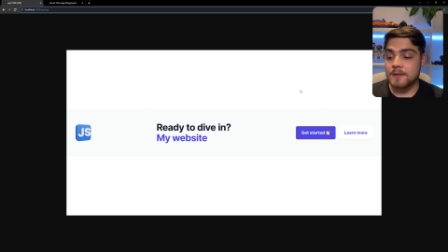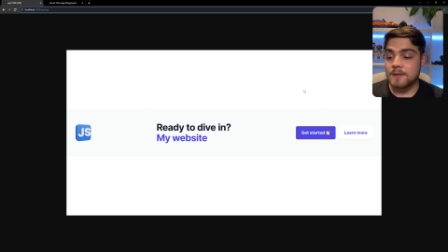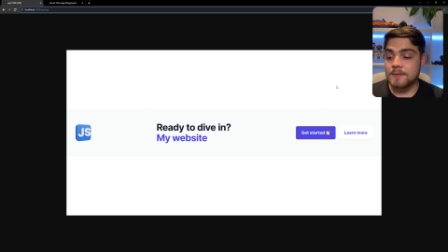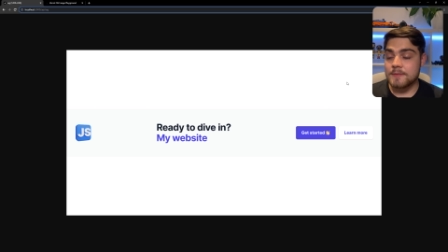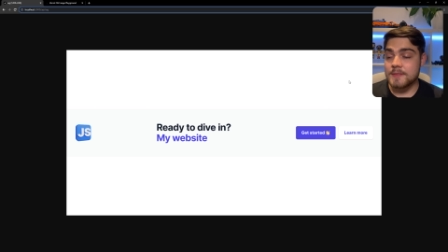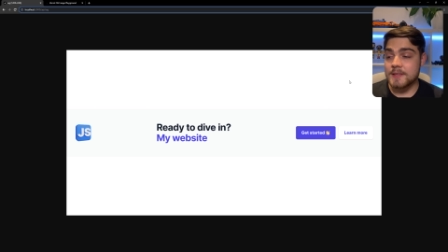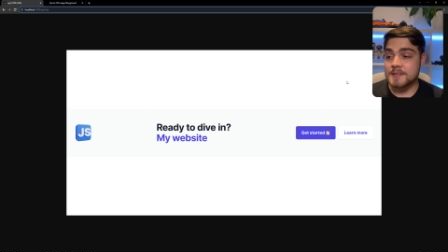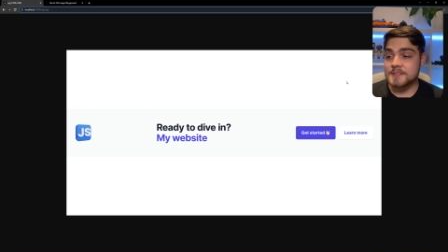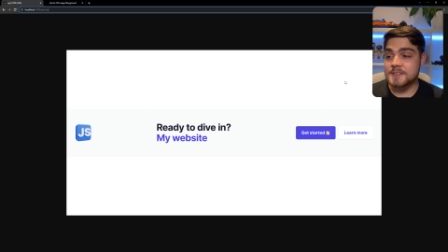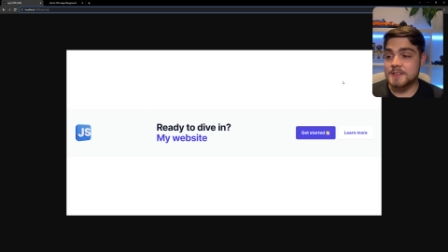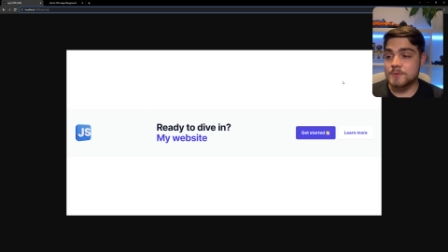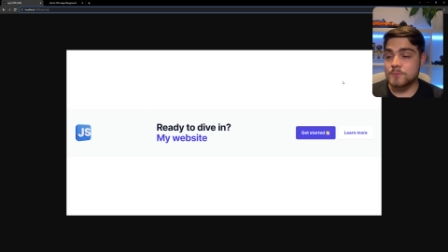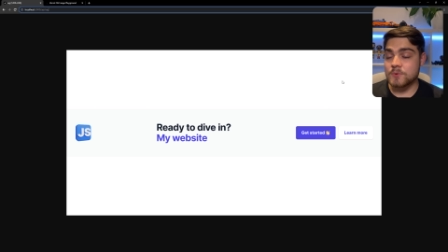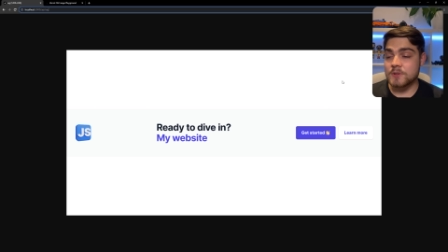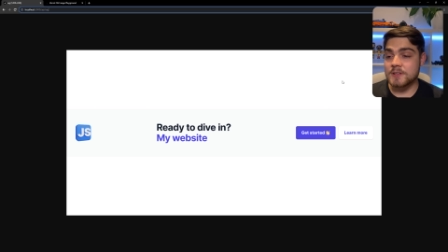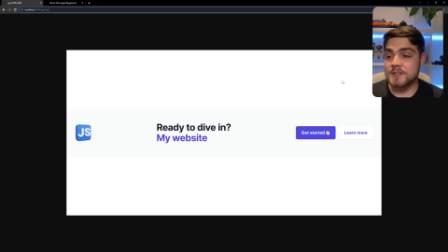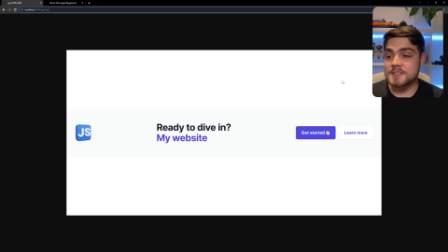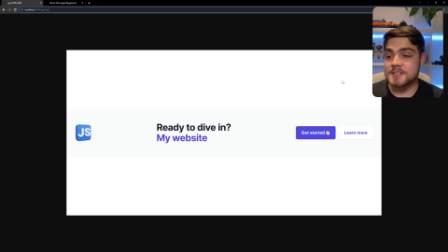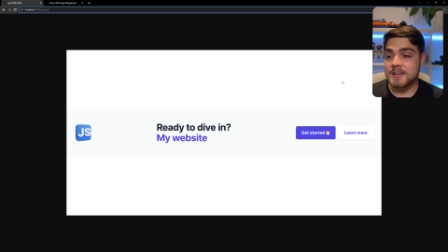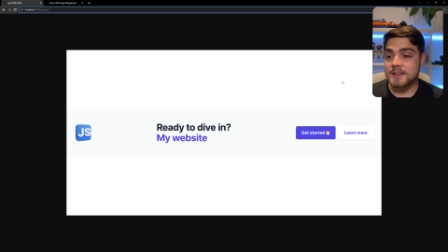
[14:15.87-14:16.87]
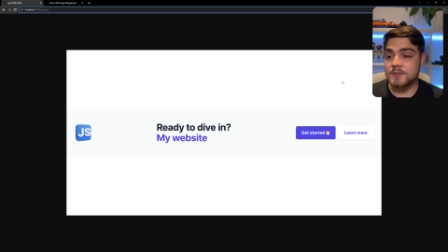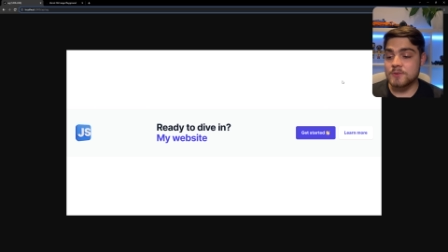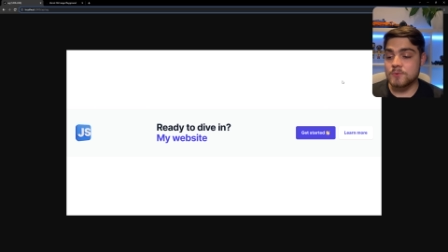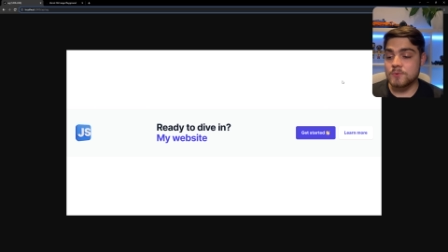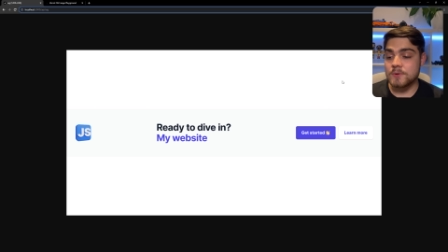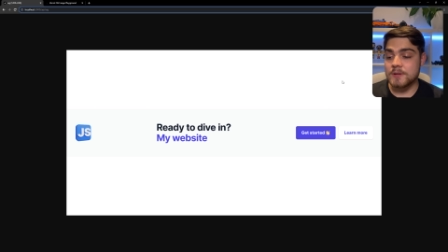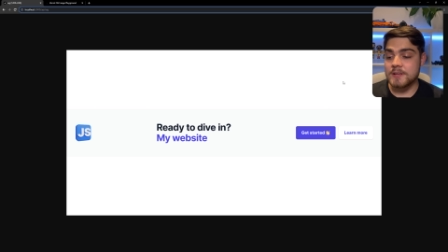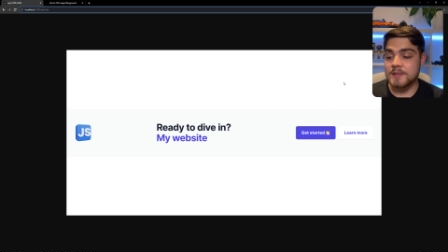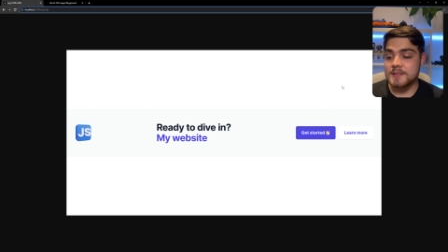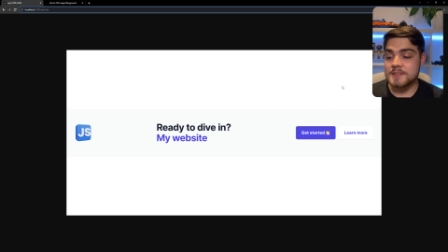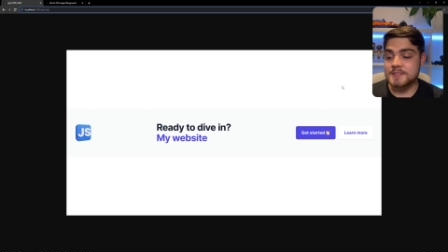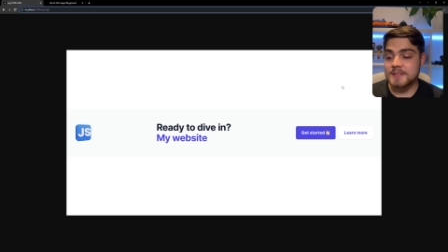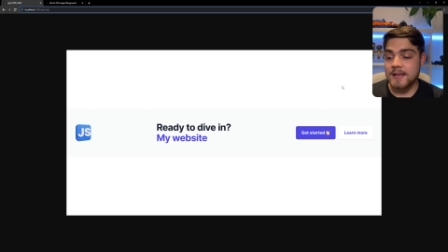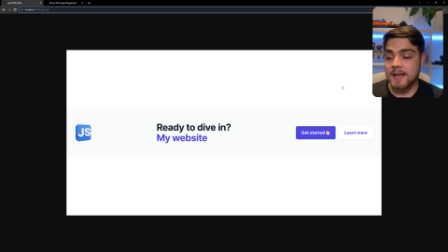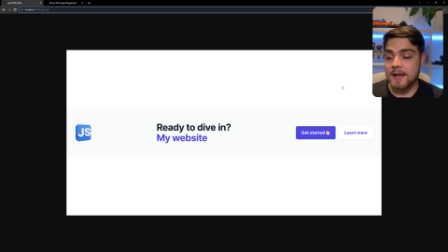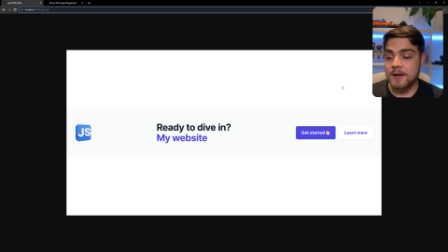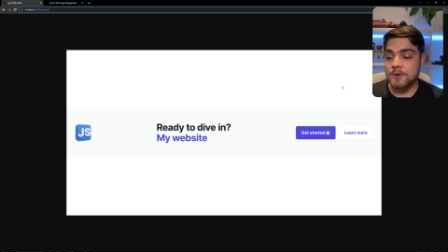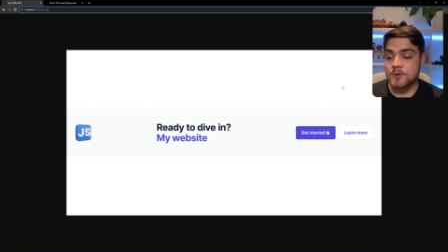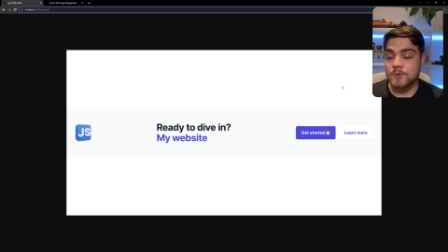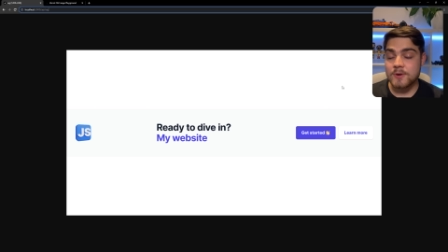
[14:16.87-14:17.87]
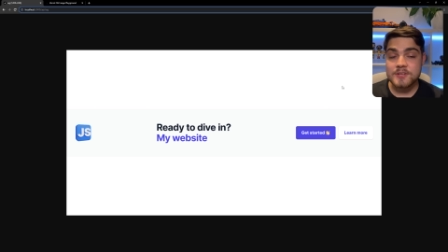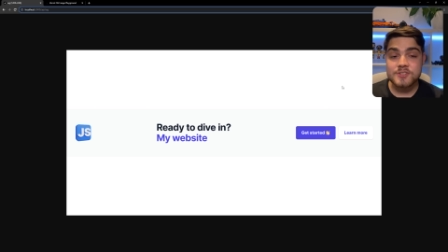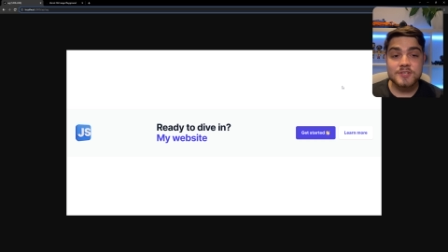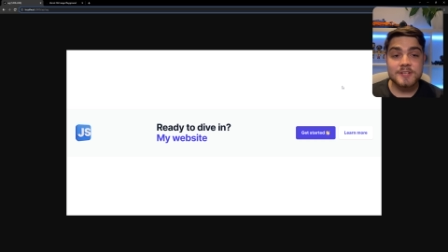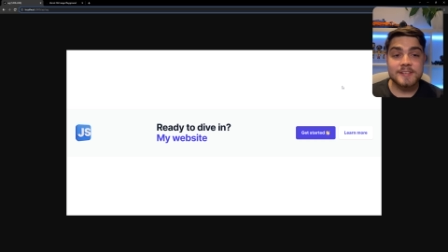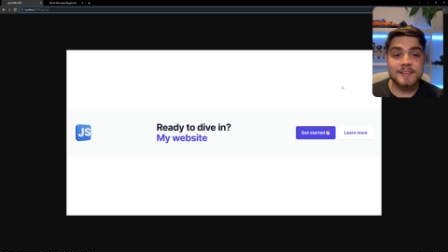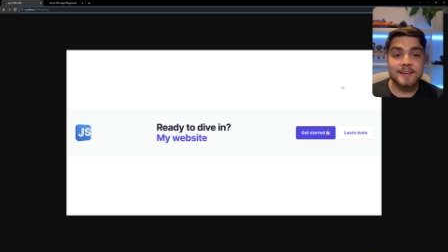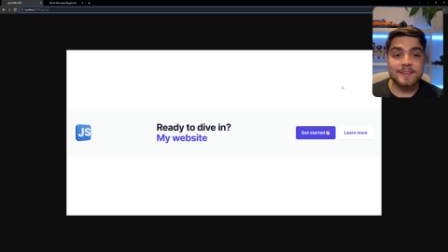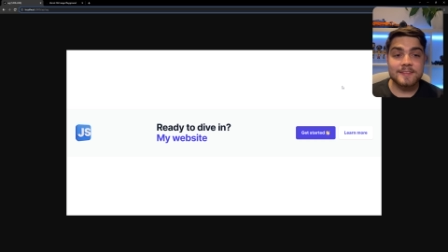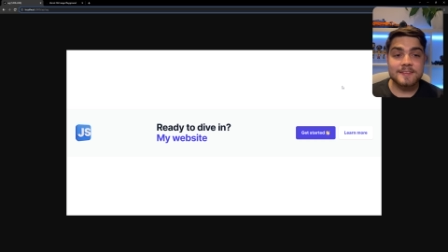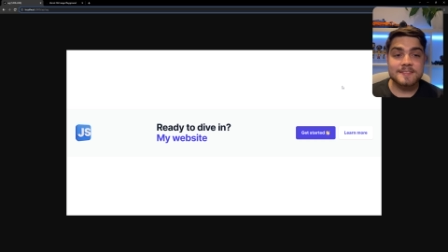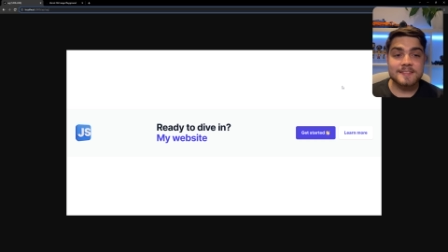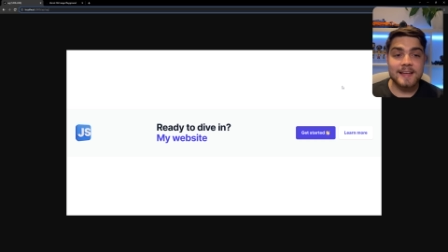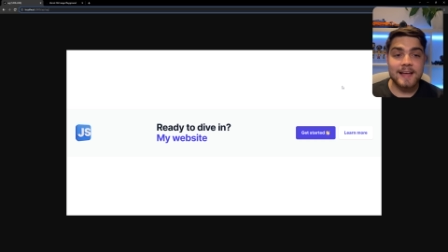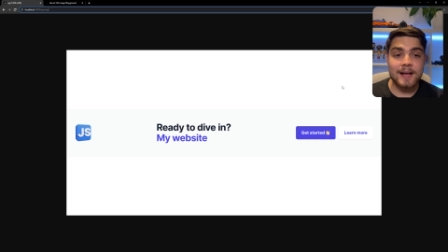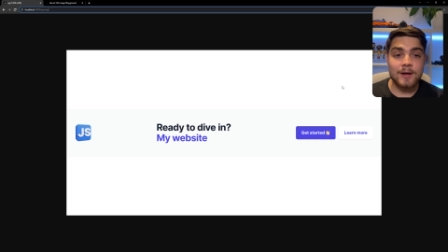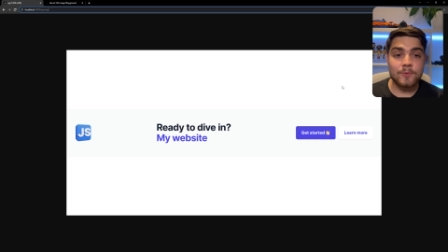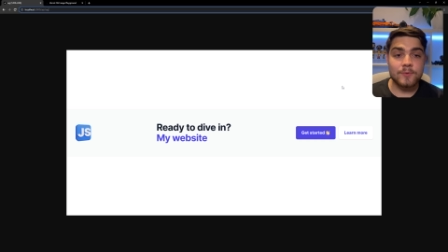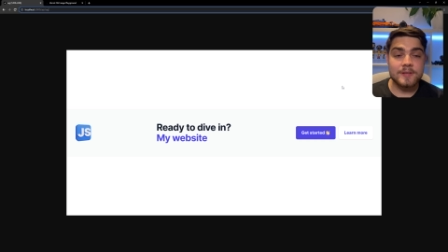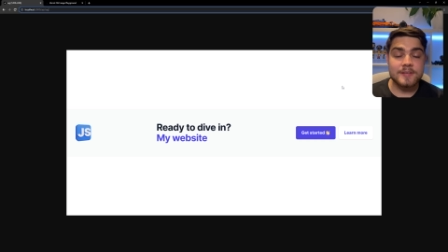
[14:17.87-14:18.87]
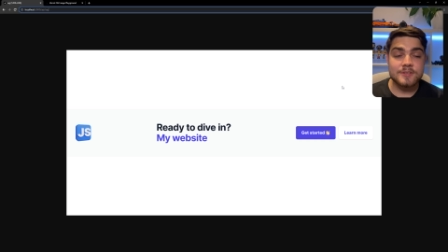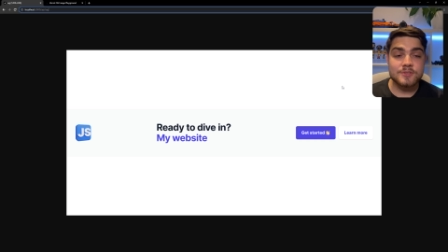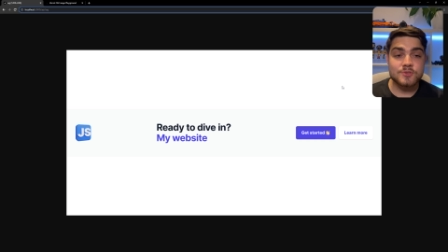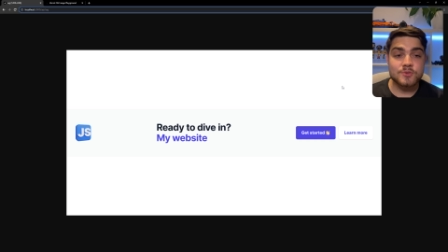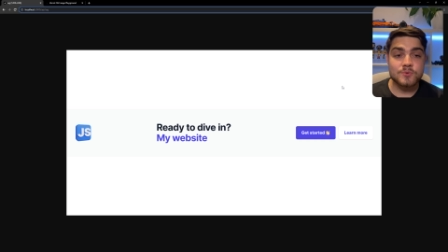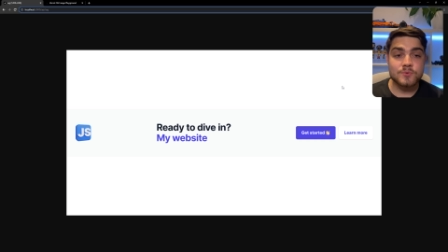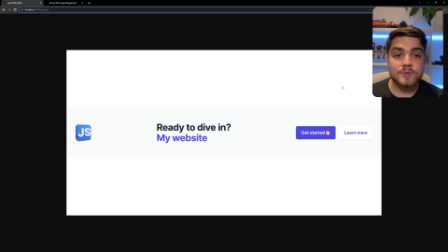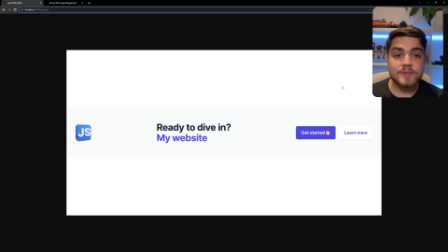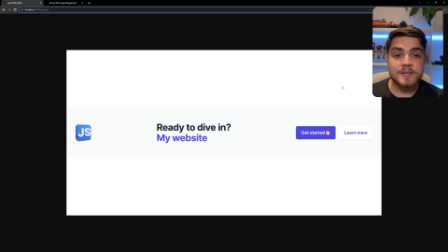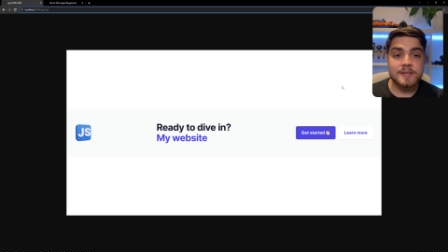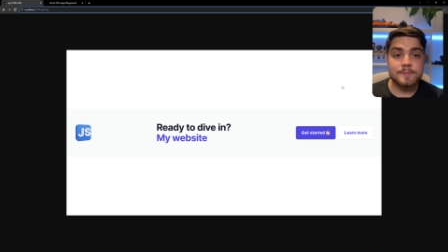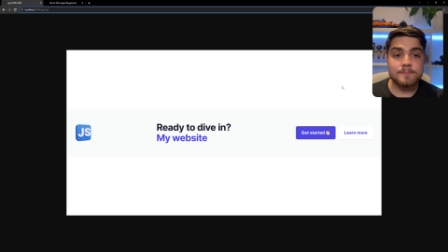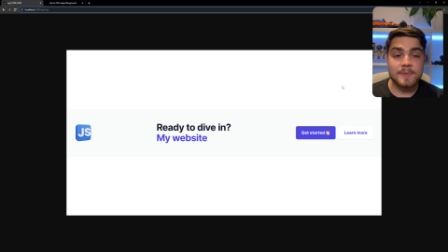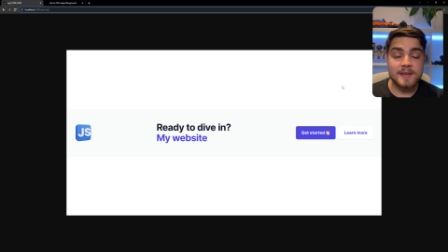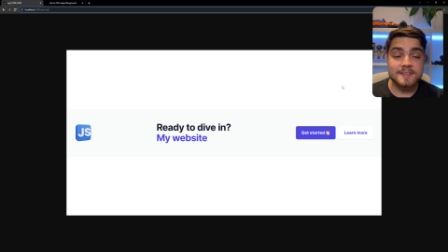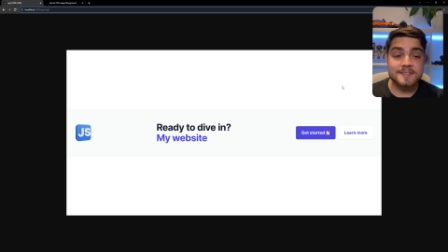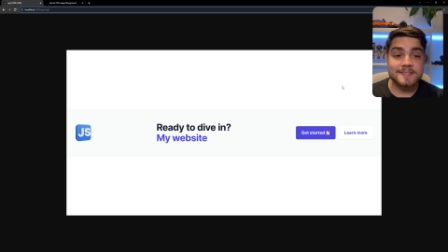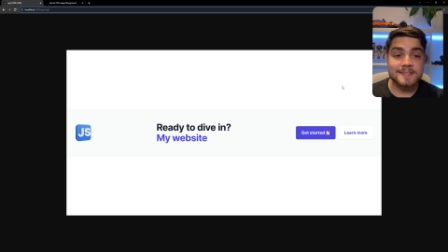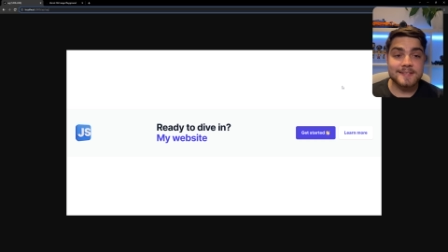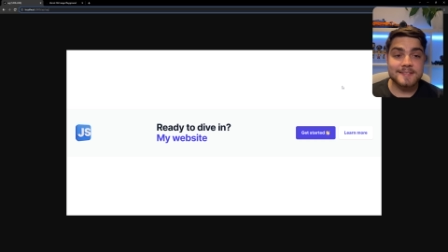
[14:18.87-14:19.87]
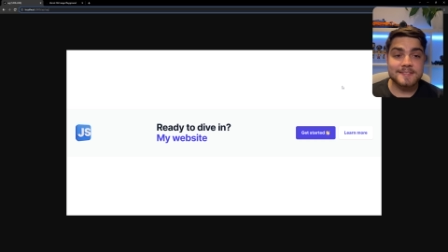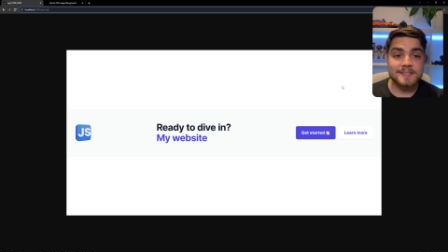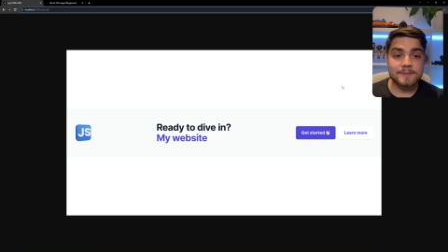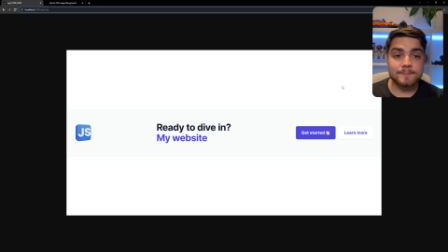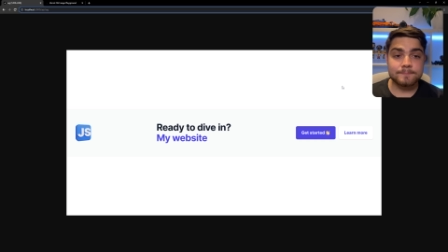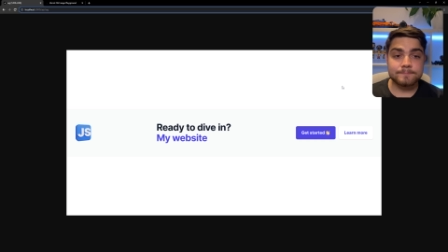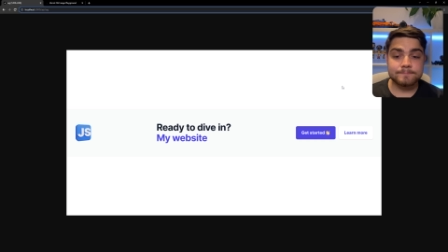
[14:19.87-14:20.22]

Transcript: Next thing we're going to tackle is how you actually get this out into the metadata.